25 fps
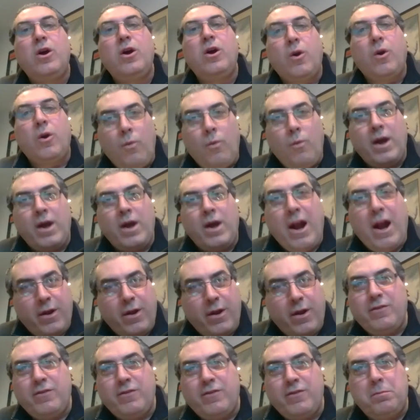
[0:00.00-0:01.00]
one area
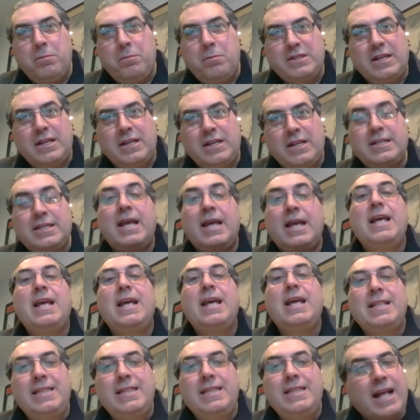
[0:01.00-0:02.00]
of the business.
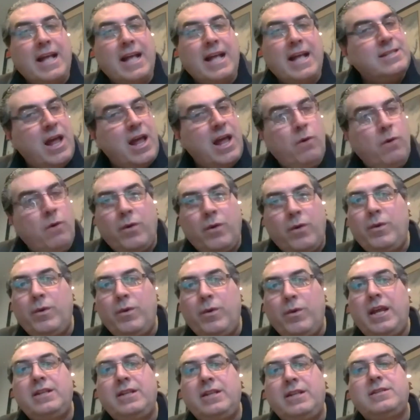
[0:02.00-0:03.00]
That's not what we
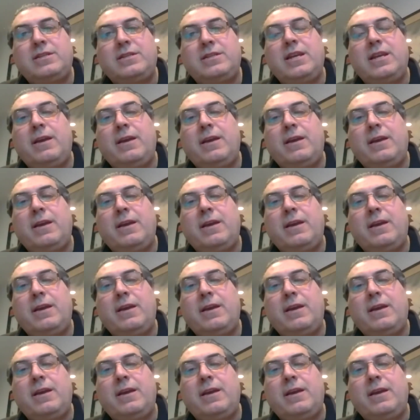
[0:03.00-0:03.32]
need to see.